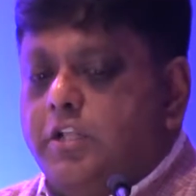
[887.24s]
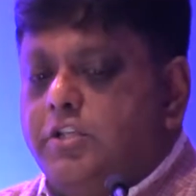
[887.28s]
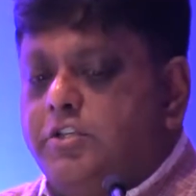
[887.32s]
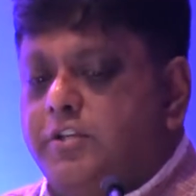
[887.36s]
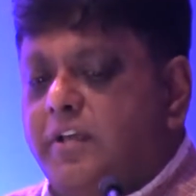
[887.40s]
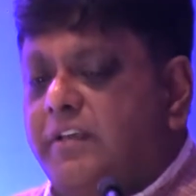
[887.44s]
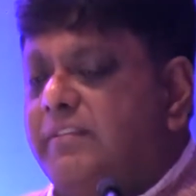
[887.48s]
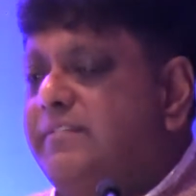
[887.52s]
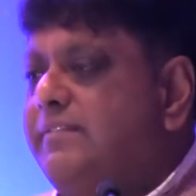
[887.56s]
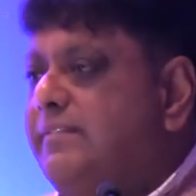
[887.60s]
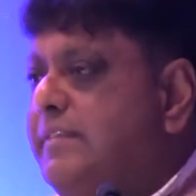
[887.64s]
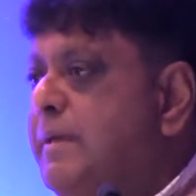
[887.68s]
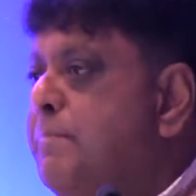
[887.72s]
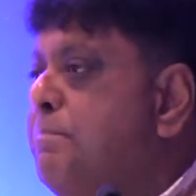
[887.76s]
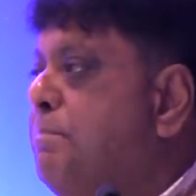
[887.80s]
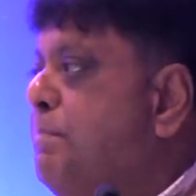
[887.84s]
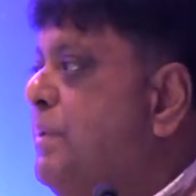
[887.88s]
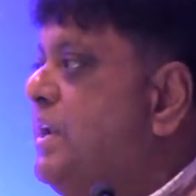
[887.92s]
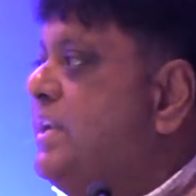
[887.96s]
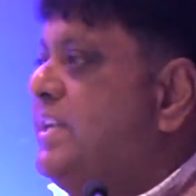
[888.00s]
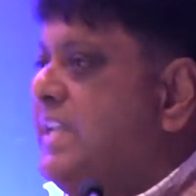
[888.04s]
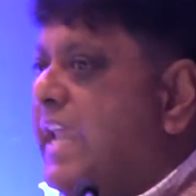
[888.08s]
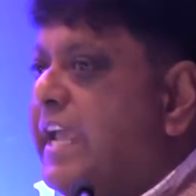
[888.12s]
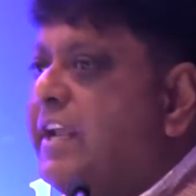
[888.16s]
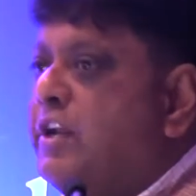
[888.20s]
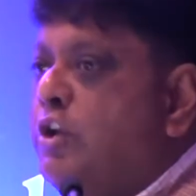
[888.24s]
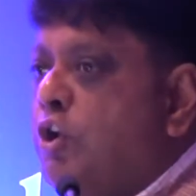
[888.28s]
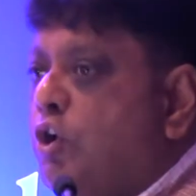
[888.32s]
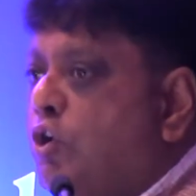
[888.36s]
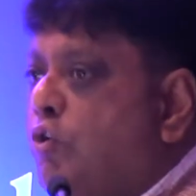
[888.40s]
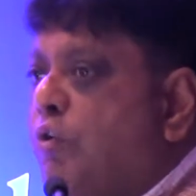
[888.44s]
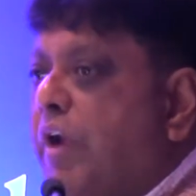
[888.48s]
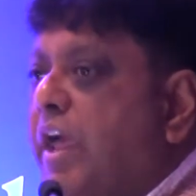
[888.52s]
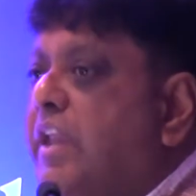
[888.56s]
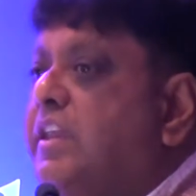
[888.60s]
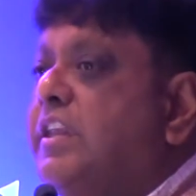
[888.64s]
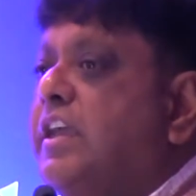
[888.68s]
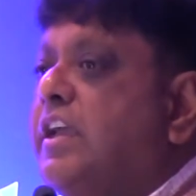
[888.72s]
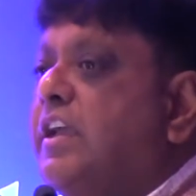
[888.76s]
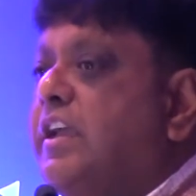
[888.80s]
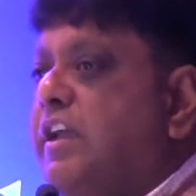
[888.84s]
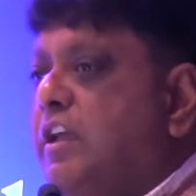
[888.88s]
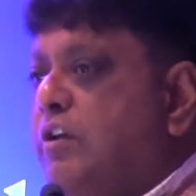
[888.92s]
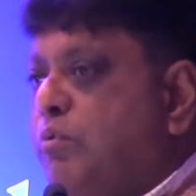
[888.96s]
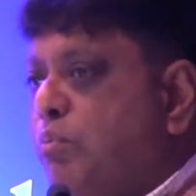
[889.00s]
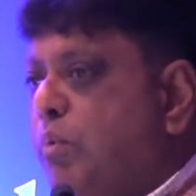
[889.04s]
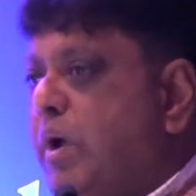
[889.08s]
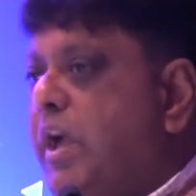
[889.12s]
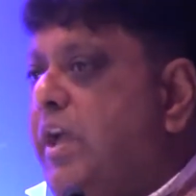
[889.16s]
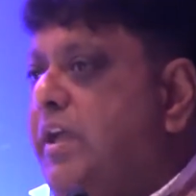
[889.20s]
just simple technocratic
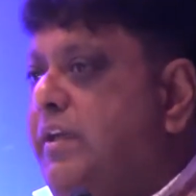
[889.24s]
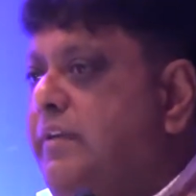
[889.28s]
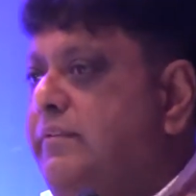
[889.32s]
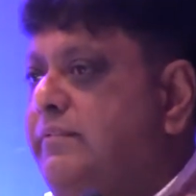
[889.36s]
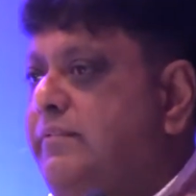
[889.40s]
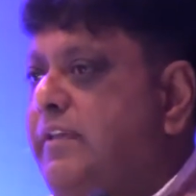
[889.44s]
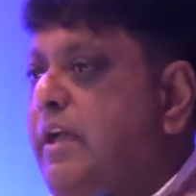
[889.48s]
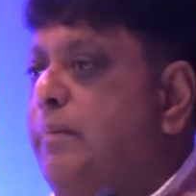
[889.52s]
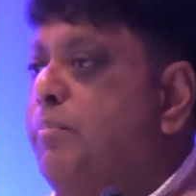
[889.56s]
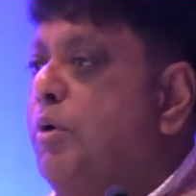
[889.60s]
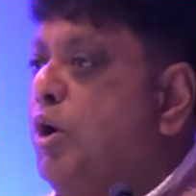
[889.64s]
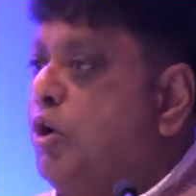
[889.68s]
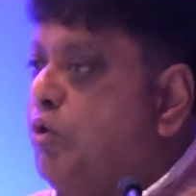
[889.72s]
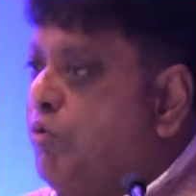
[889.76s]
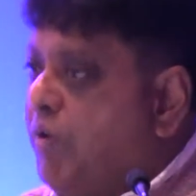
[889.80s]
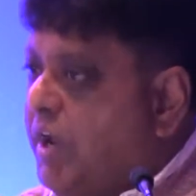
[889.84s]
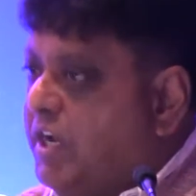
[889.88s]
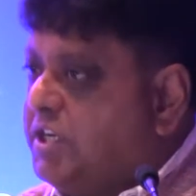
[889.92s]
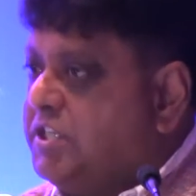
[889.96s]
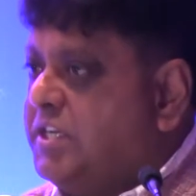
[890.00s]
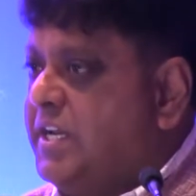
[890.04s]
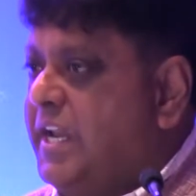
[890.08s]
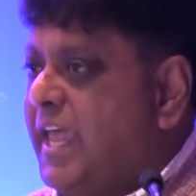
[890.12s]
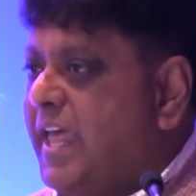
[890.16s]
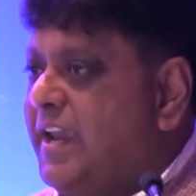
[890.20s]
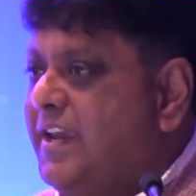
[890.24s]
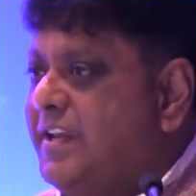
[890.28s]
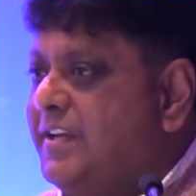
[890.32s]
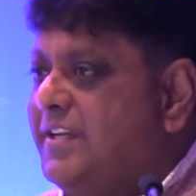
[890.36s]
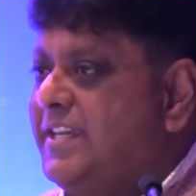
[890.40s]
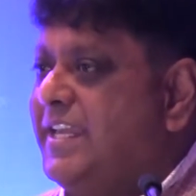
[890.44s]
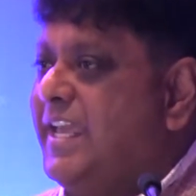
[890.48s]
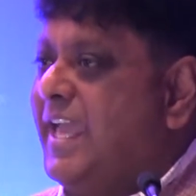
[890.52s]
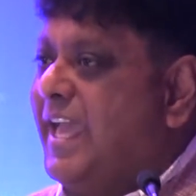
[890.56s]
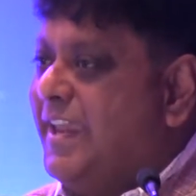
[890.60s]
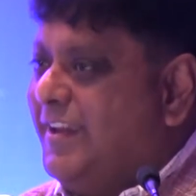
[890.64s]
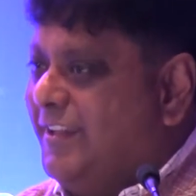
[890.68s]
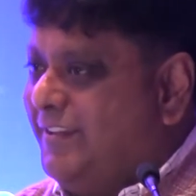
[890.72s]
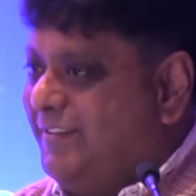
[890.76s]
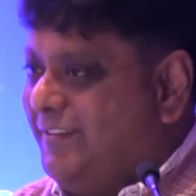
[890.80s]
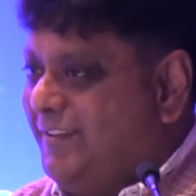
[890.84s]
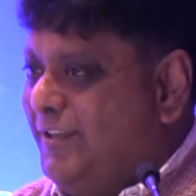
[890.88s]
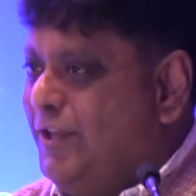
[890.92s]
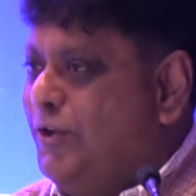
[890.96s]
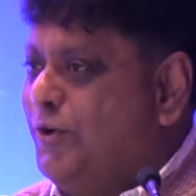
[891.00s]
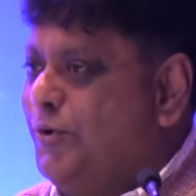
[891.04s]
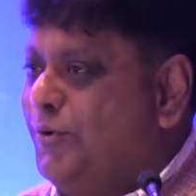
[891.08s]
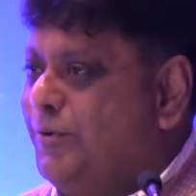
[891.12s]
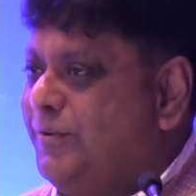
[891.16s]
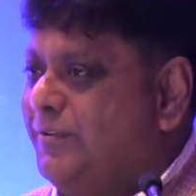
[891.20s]
advice about rationality and its
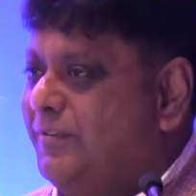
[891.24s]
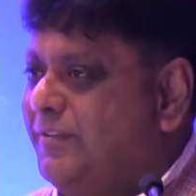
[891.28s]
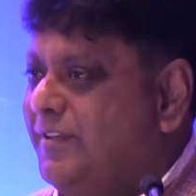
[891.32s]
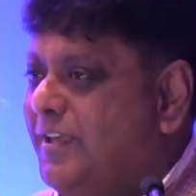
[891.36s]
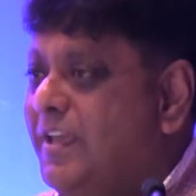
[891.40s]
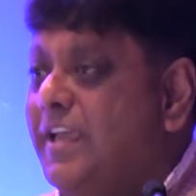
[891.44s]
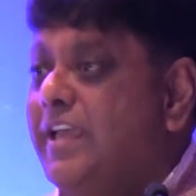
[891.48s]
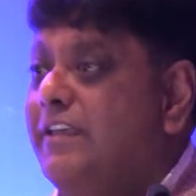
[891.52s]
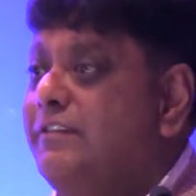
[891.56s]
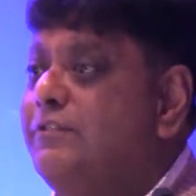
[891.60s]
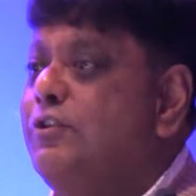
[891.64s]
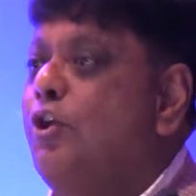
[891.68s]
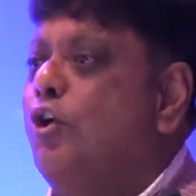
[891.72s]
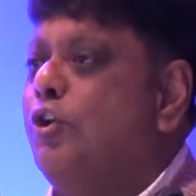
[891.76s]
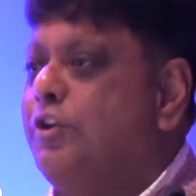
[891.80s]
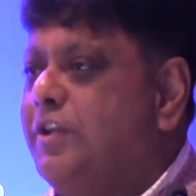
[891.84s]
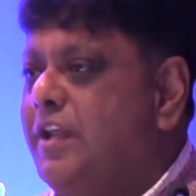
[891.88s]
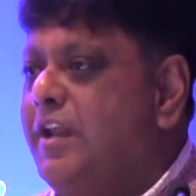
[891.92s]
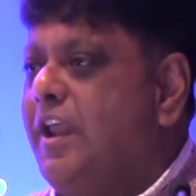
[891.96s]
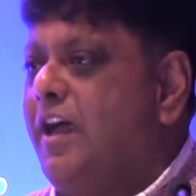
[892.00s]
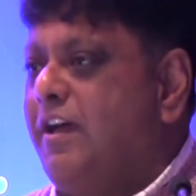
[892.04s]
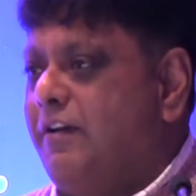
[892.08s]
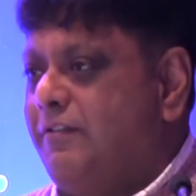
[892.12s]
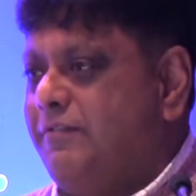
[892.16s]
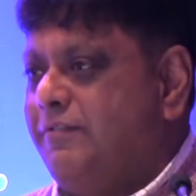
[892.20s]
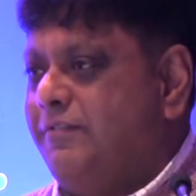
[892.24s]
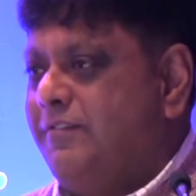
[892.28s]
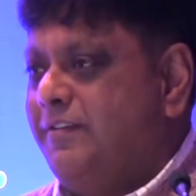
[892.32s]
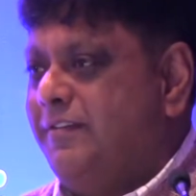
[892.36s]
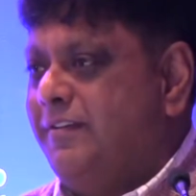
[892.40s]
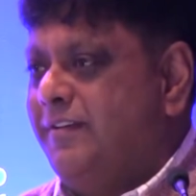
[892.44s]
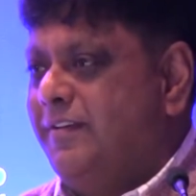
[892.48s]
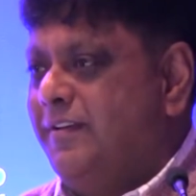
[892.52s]
use is not enough.